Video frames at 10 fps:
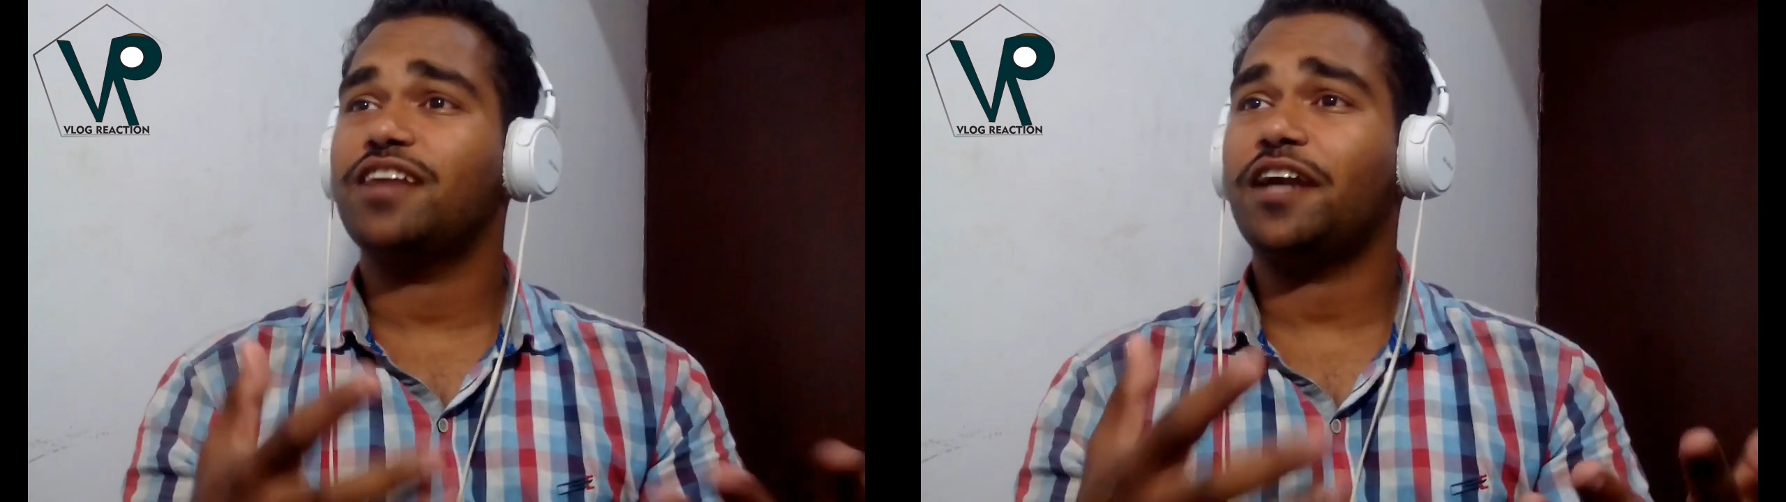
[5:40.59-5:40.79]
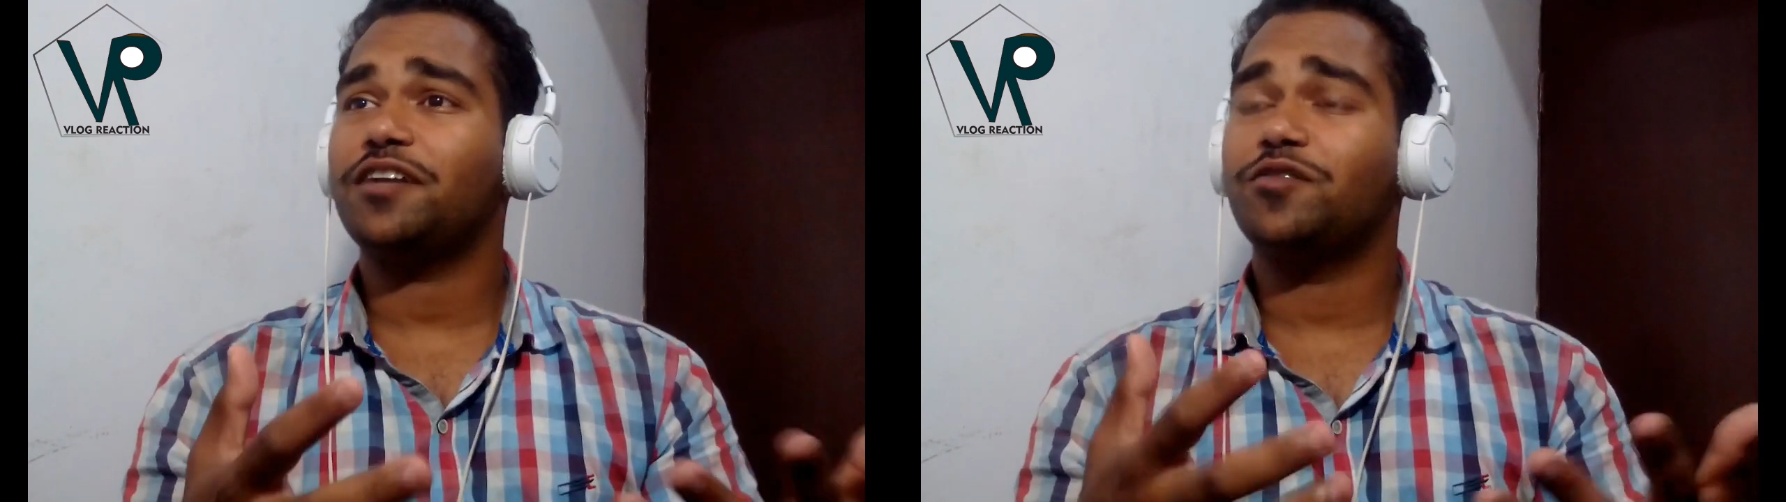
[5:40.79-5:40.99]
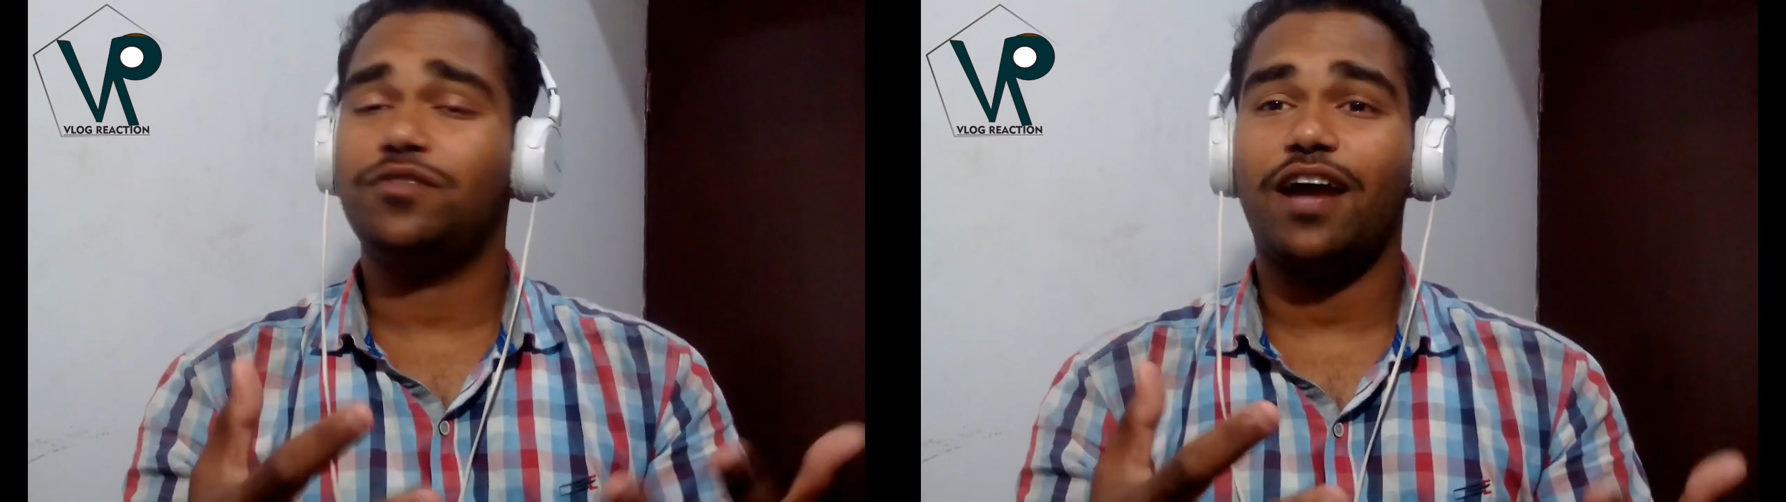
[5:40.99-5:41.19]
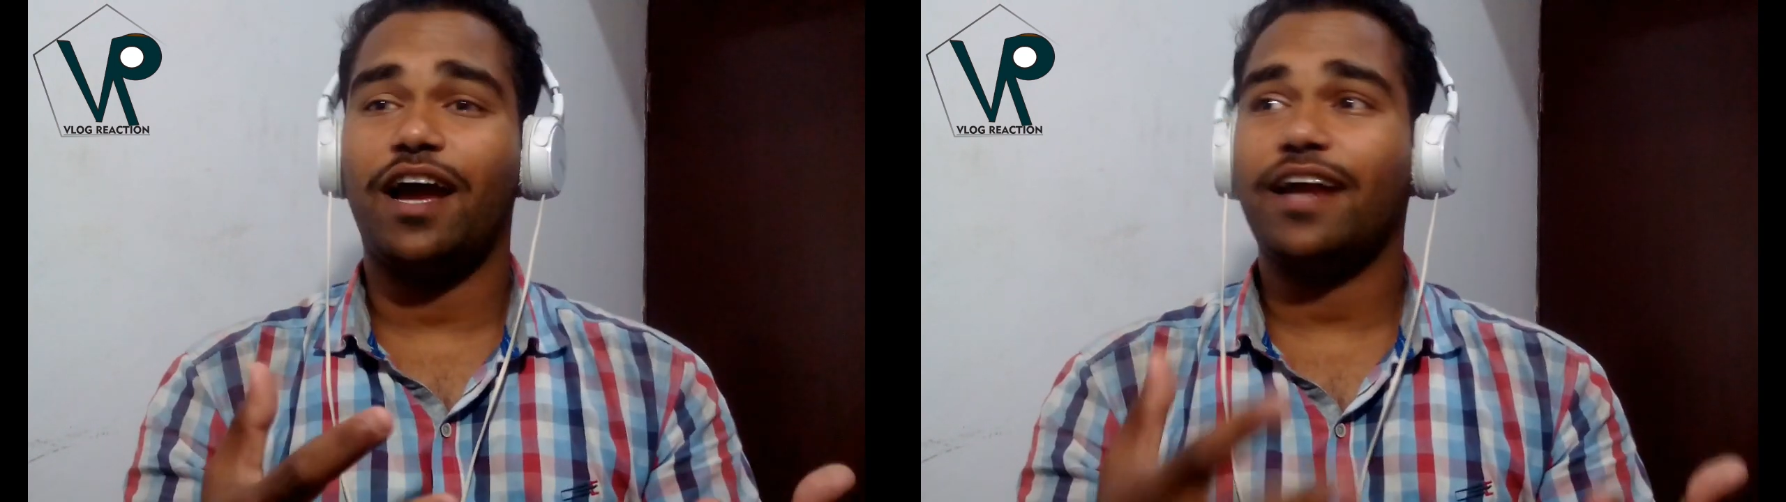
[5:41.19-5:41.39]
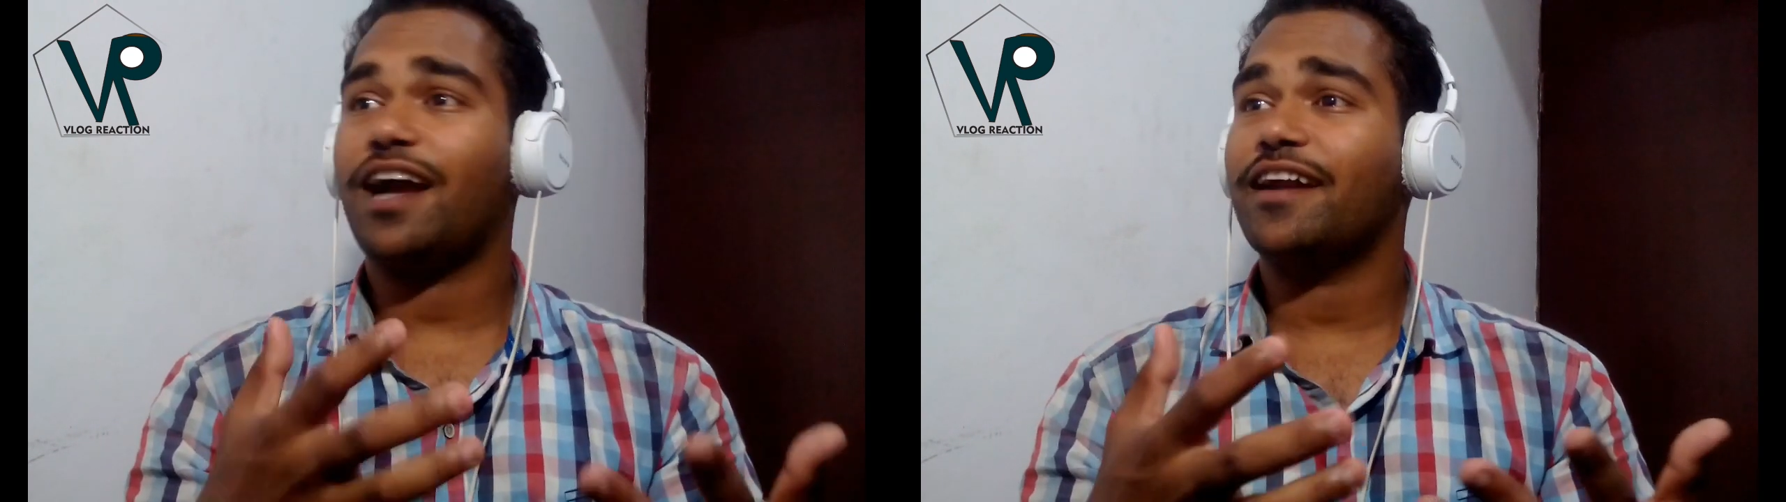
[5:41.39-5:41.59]

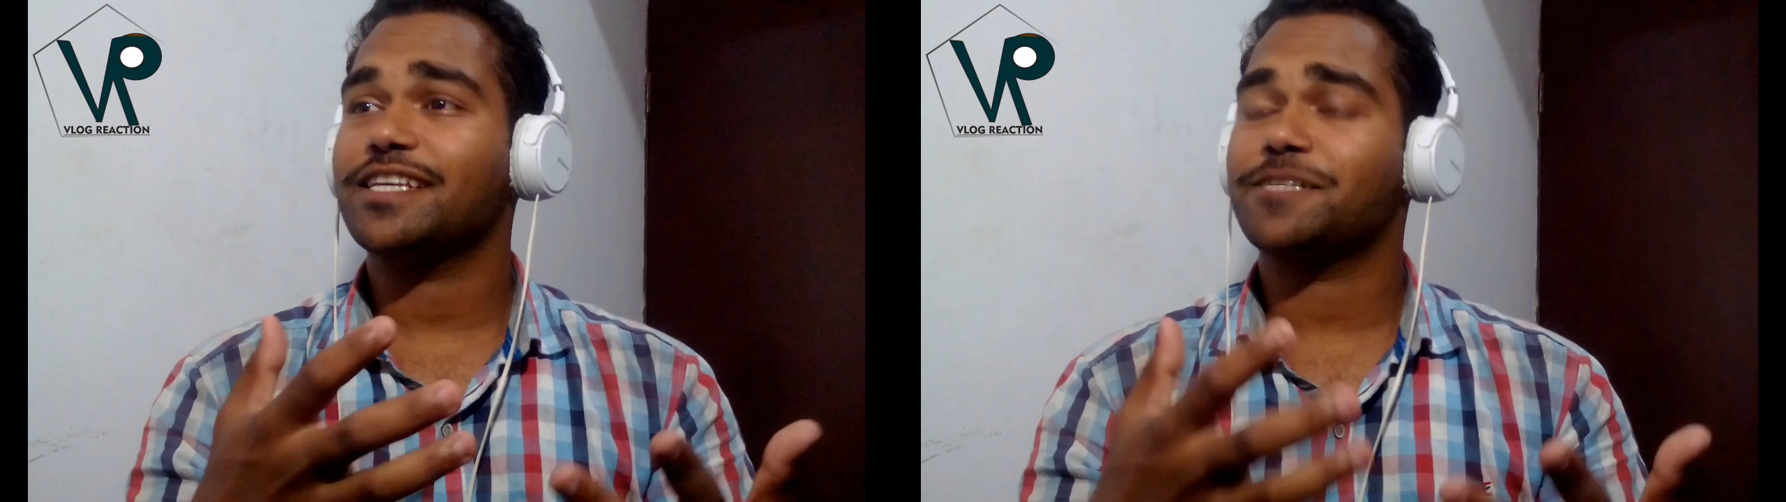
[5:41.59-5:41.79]
I can't